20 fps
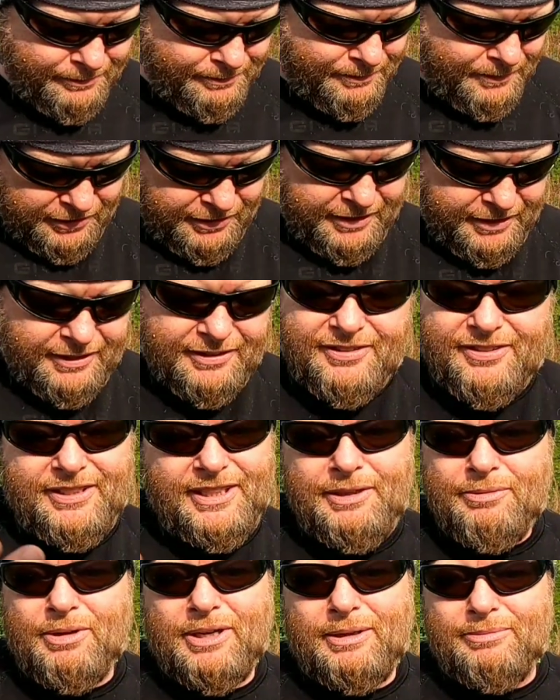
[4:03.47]
so you can
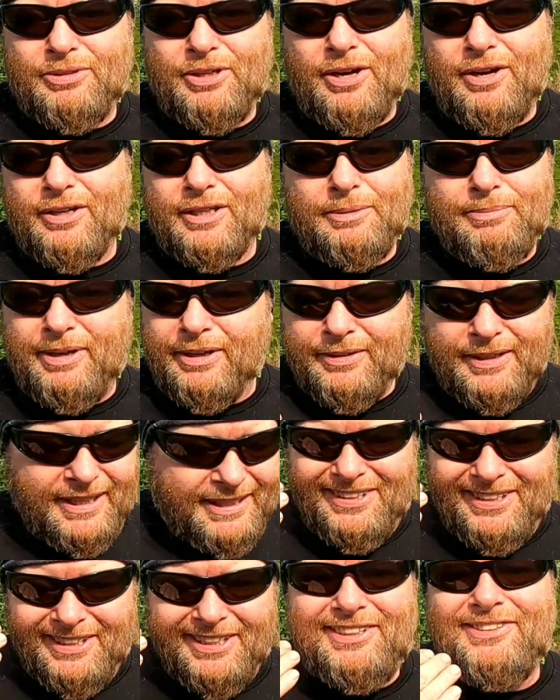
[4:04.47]
see what I'm talking about.
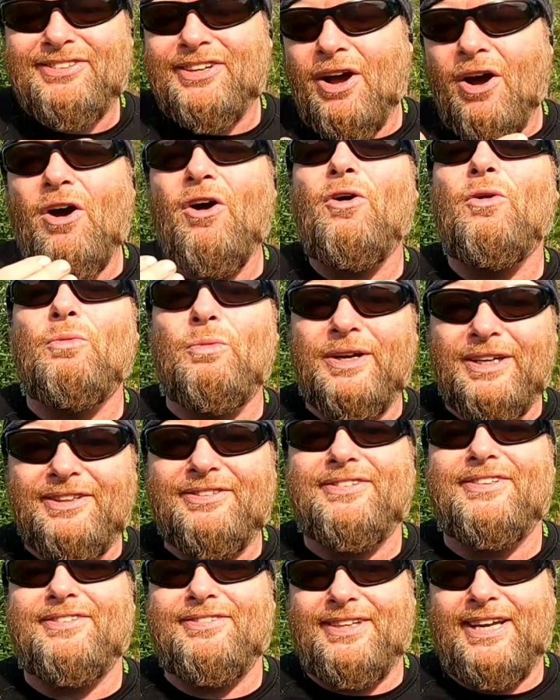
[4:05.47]
It is
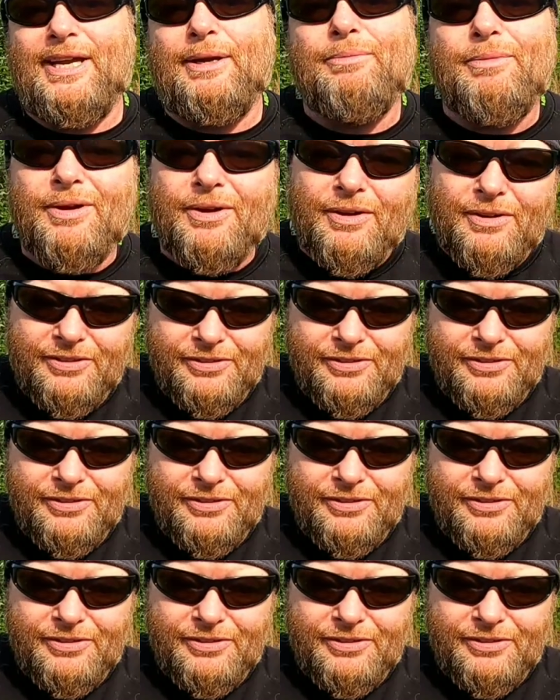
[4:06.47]
always the same.